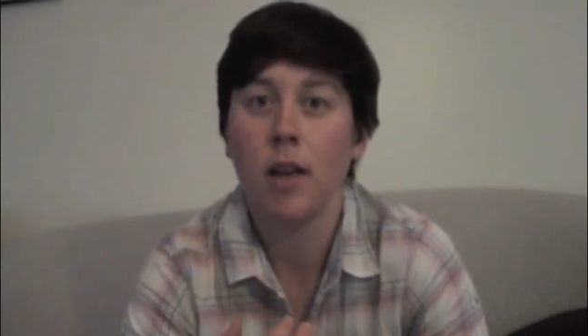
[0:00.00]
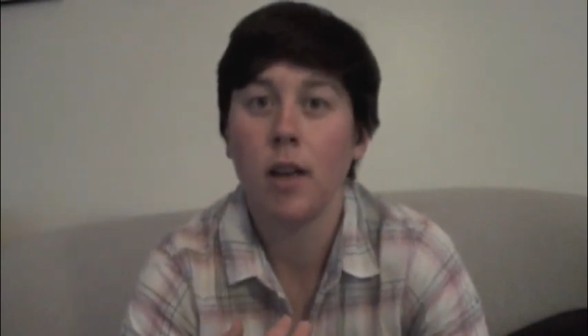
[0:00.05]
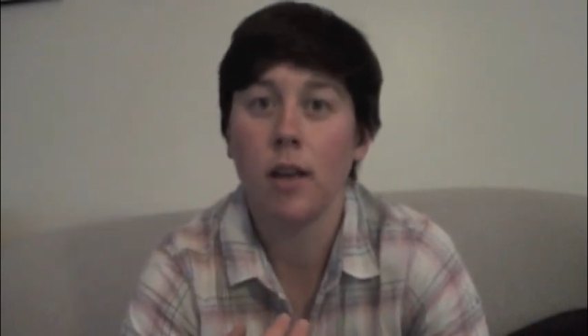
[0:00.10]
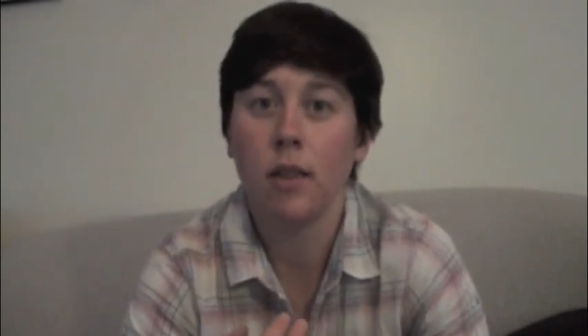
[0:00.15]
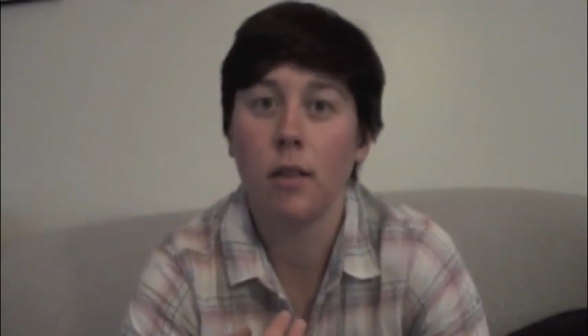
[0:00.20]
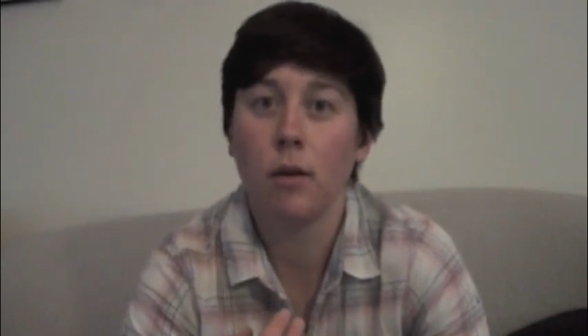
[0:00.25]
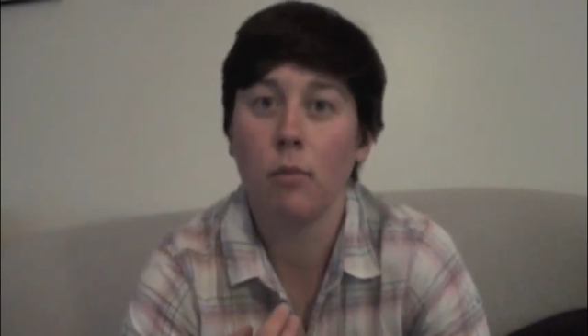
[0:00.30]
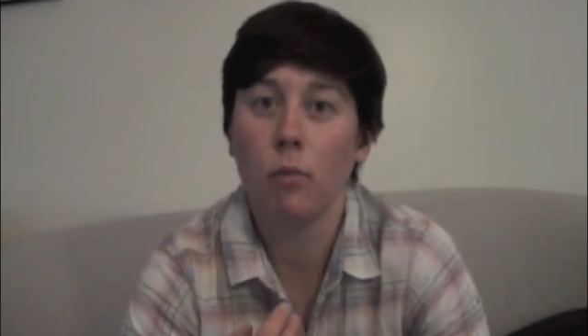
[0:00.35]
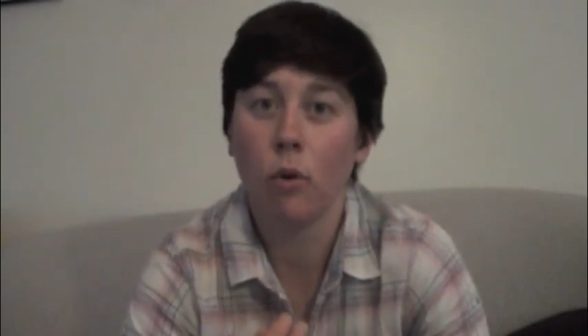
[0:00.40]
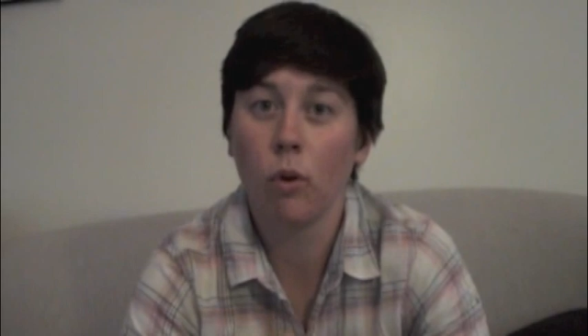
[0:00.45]

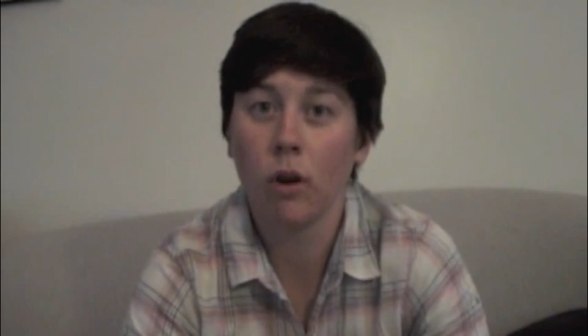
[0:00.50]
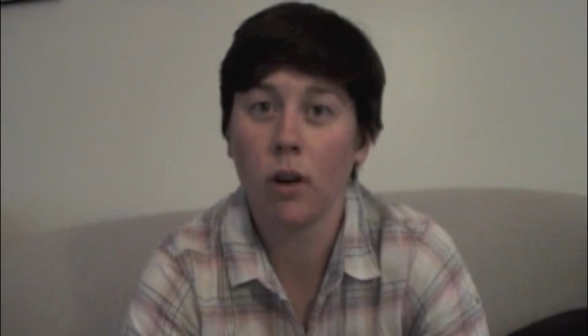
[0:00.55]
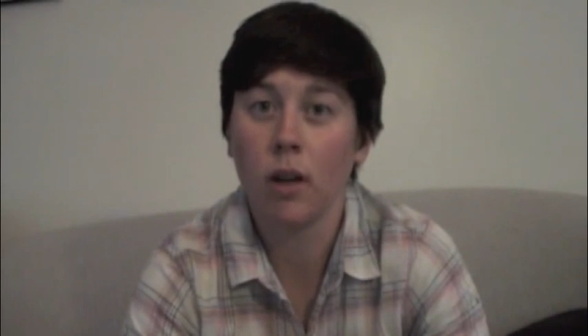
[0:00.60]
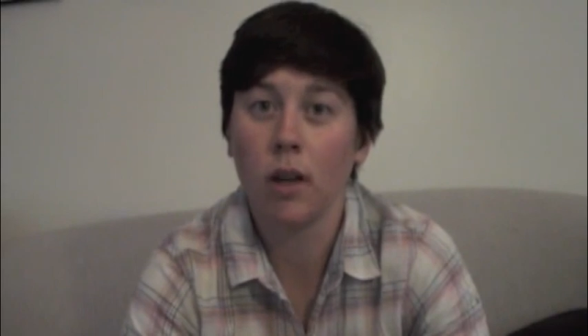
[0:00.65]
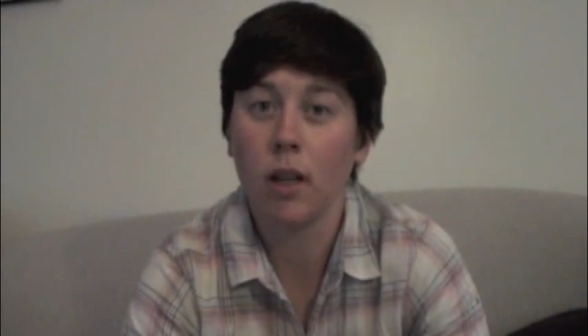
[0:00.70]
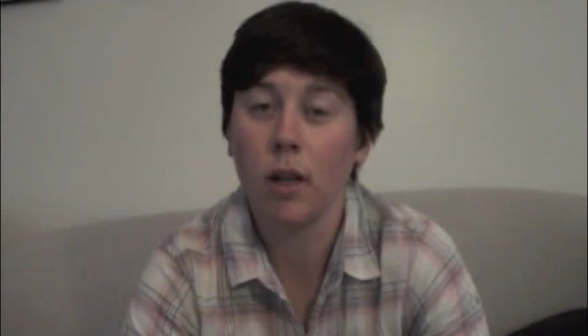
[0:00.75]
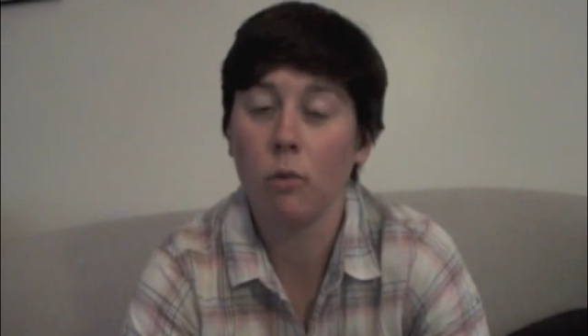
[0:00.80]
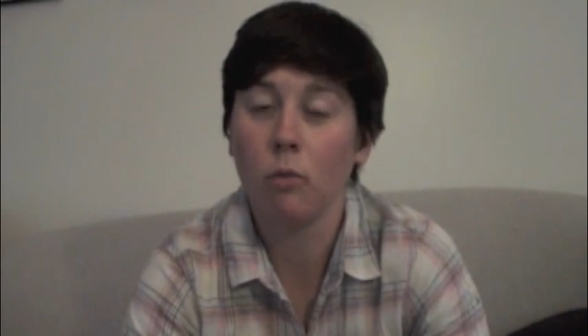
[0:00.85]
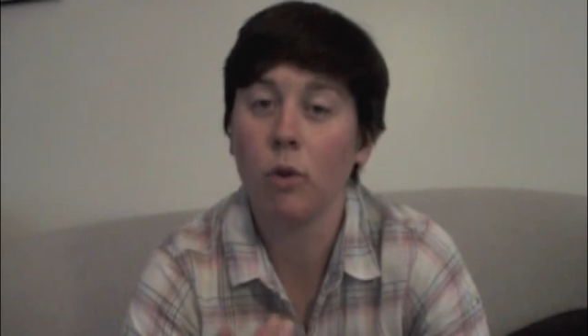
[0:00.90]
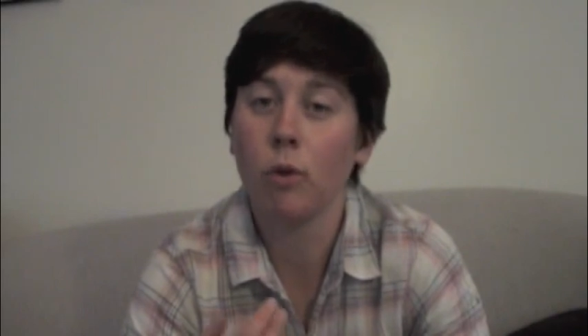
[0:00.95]
in the
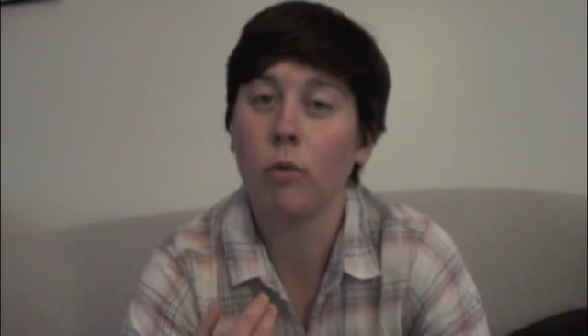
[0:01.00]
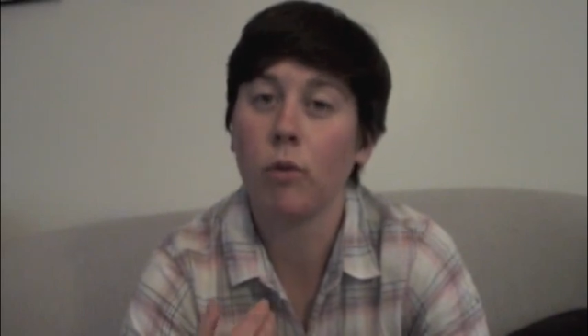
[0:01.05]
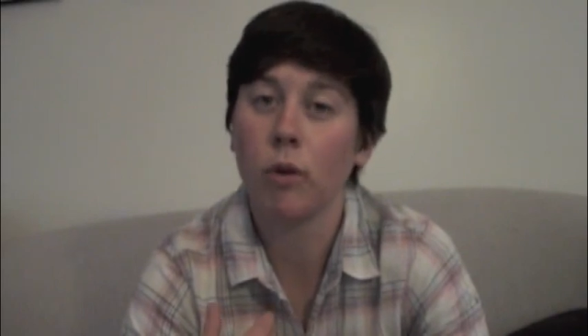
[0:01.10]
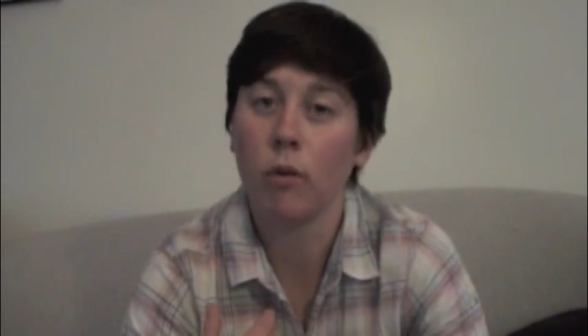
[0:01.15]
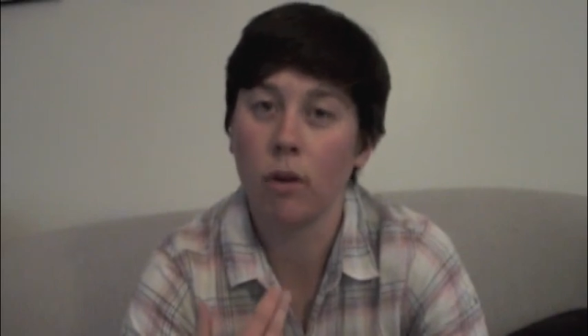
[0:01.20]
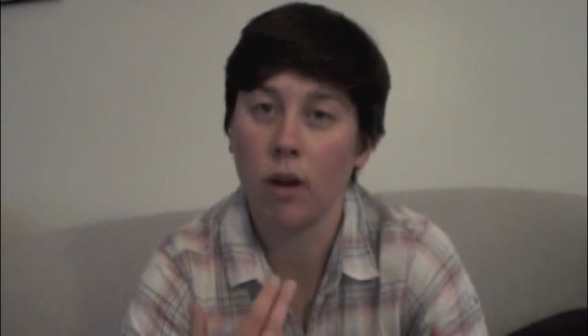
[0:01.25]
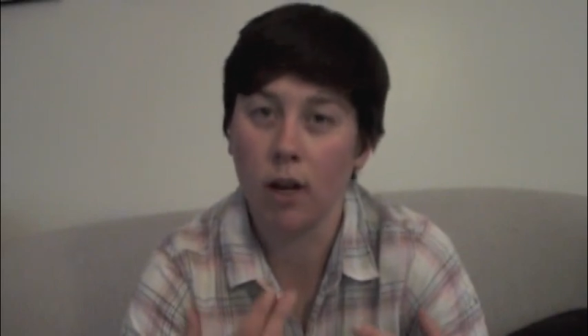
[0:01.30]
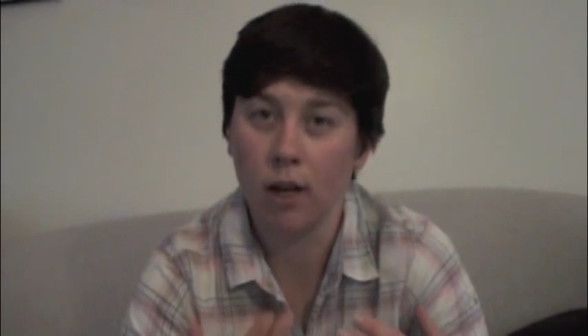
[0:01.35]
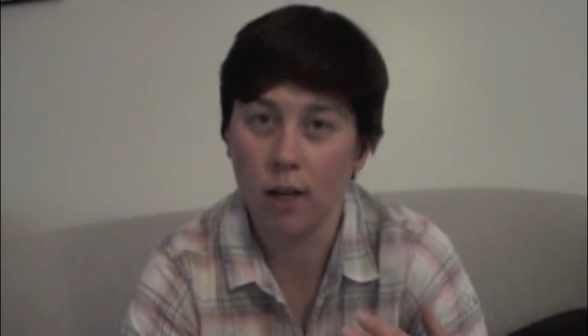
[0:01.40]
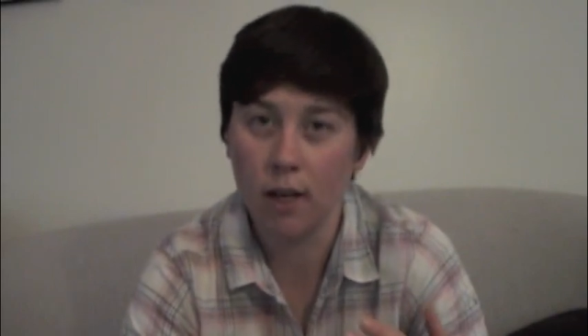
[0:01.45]
morning when
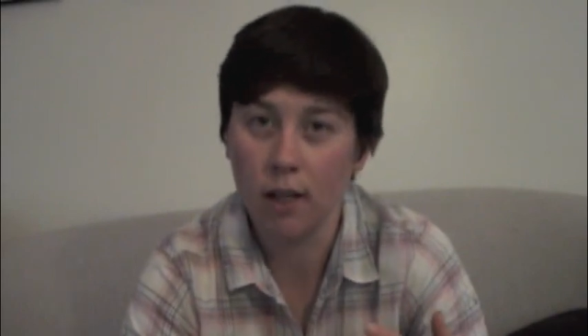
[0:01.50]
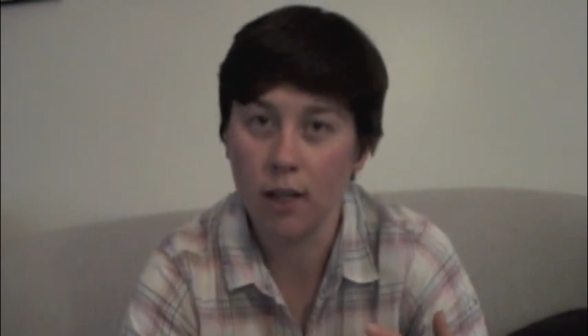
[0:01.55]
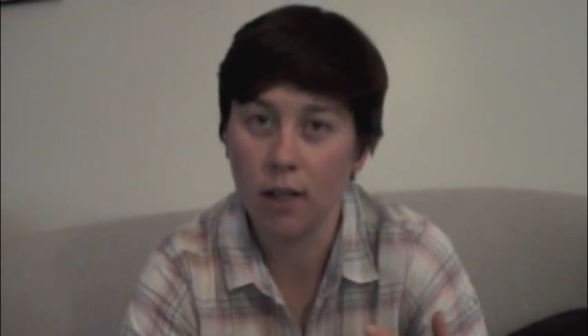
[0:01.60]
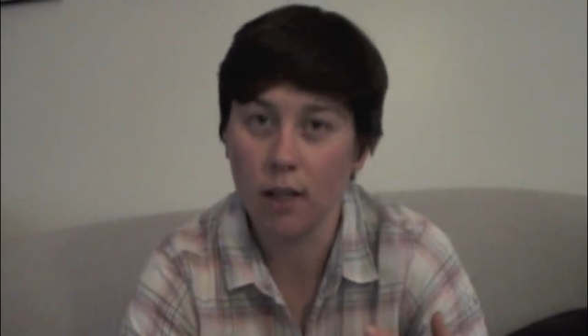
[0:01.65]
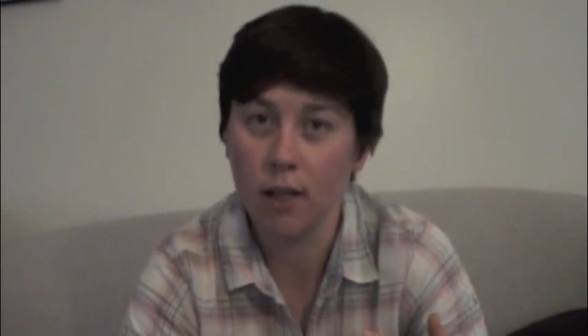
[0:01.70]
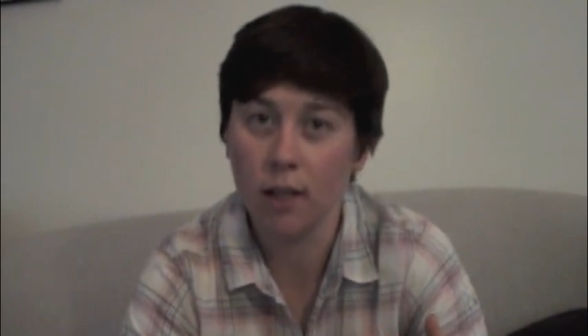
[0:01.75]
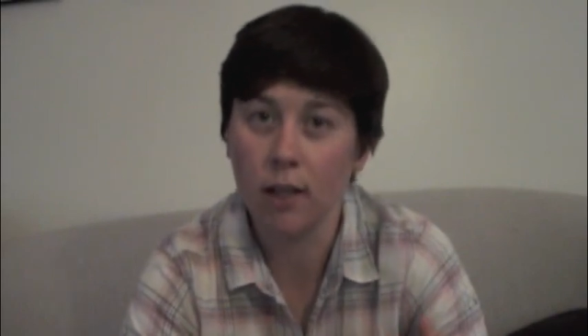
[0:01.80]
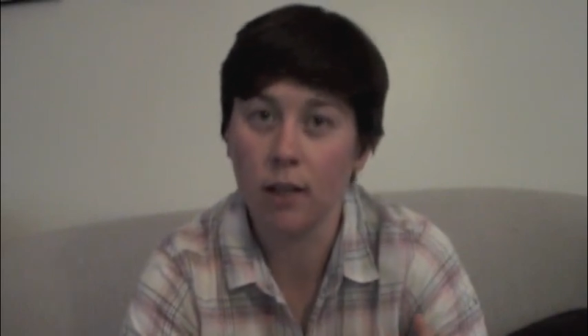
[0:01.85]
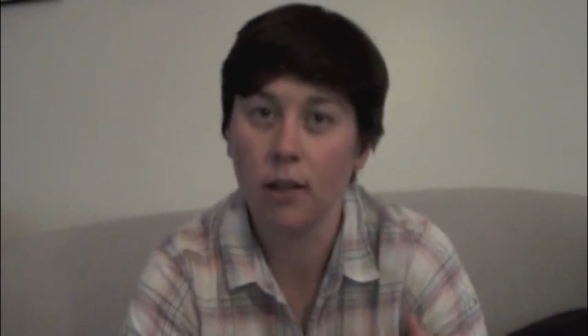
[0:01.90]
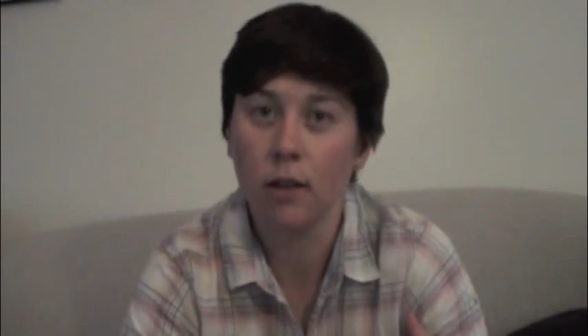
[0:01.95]
we were heading
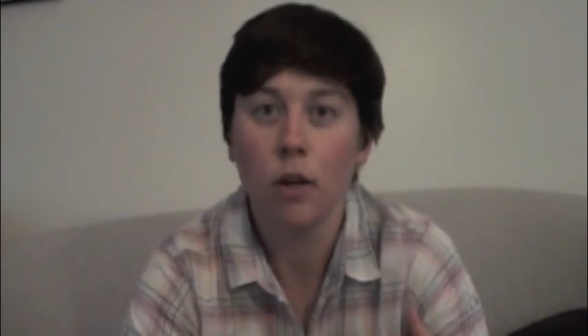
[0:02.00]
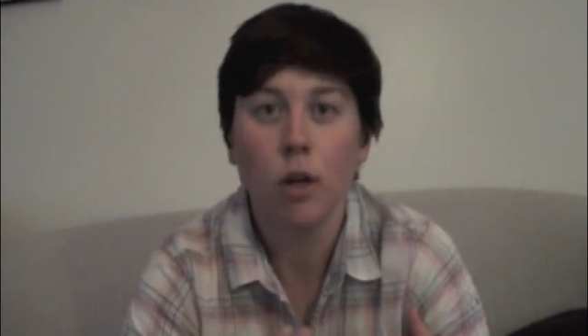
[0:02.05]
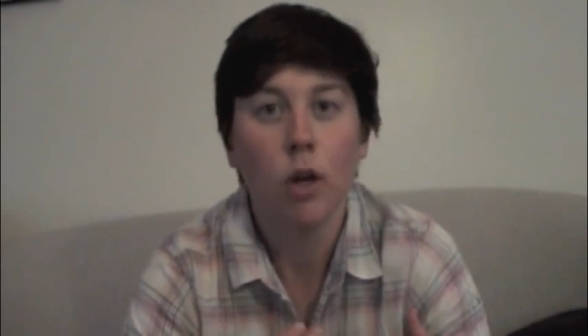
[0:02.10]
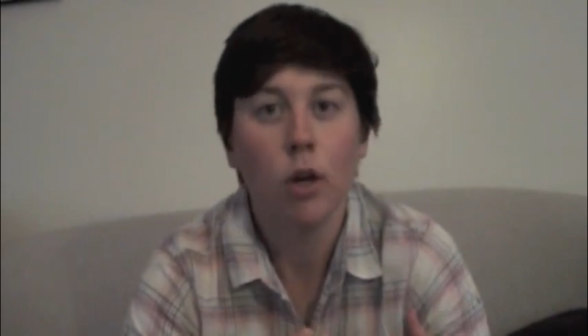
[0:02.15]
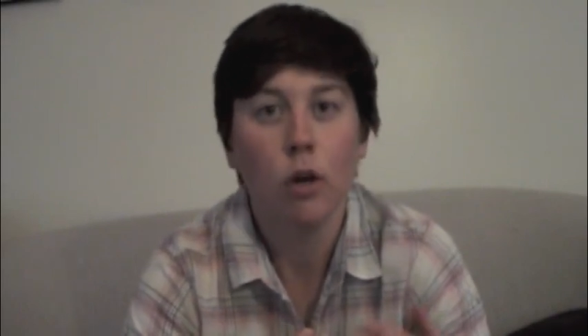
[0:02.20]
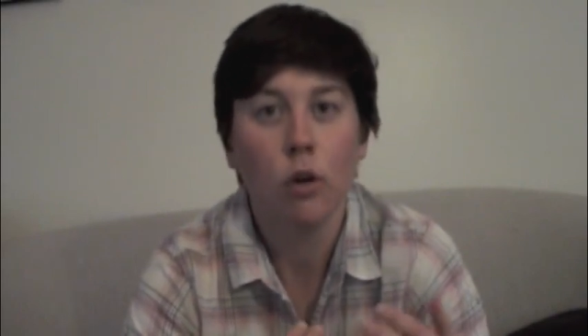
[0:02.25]
in